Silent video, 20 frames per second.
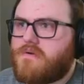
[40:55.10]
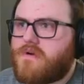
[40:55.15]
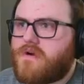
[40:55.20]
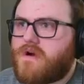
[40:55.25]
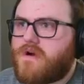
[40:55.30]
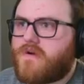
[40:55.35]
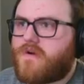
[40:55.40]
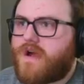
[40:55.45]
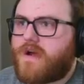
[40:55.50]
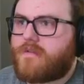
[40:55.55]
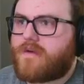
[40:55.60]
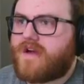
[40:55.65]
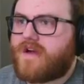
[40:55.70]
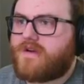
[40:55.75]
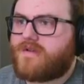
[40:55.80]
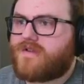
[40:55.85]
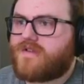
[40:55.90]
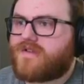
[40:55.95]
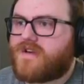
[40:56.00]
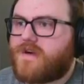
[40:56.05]
crap, my health
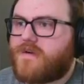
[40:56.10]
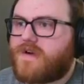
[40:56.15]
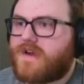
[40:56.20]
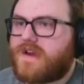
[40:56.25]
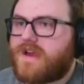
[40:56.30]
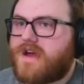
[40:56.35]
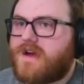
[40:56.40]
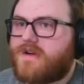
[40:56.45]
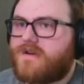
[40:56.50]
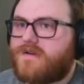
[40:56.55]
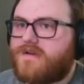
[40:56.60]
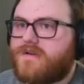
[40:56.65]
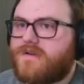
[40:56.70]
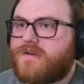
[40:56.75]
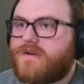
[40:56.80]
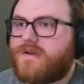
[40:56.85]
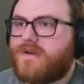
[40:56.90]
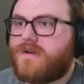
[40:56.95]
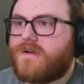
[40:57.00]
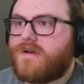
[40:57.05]
is going down.
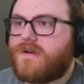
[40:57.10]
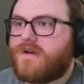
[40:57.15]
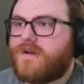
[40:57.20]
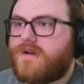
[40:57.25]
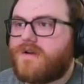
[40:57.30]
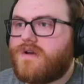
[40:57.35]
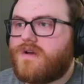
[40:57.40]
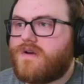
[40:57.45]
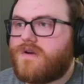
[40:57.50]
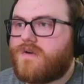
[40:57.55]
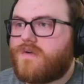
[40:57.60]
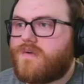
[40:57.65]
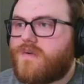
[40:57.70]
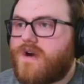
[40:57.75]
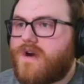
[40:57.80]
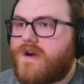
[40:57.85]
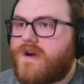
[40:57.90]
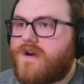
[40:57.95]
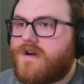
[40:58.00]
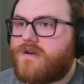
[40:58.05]

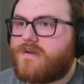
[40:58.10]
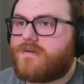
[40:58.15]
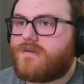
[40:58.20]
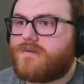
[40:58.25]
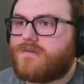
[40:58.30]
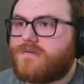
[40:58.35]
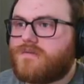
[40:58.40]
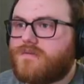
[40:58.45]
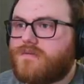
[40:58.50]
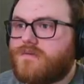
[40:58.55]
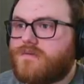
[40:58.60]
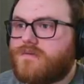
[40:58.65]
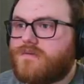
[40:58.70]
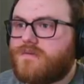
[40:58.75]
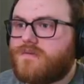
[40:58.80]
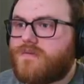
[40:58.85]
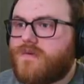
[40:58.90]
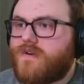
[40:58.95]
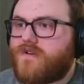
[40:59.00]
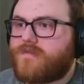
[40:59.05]
Where?
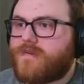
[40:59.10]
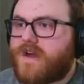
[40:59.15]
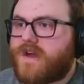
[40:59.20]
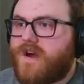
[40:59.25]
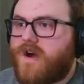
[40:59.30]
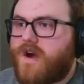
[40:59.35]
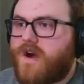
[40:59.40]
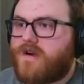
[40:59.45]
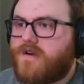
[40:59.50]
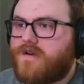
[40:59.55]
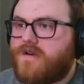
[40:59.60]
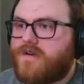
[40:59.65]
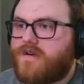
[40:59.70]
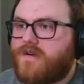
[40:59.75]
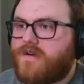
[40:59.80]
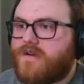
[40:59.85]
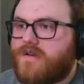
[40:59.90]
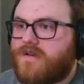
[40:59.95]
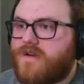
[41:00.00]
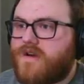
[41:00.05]
Where's my car?
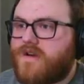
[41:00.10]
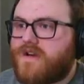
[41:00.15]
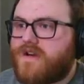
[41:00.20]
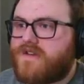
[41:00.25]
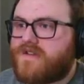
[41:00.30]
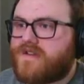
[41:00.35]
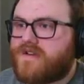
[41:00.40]
Here it is.